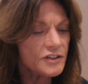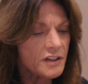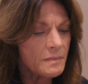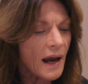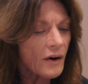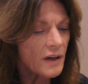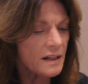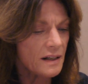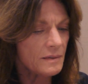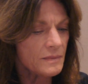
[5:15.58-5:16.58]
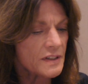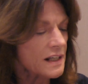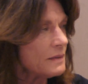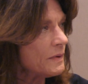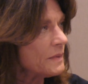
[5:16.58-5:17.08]
she married him to
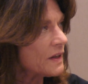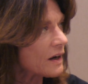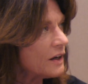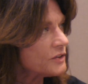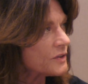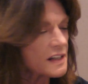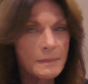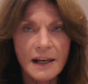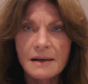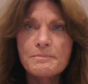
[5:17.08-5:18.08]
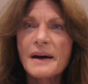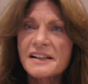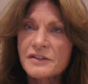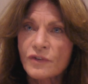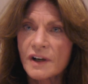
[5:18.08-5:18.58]
keep him in the country. They became yeah.
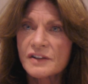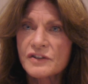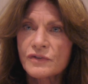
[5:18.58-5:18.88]
best friends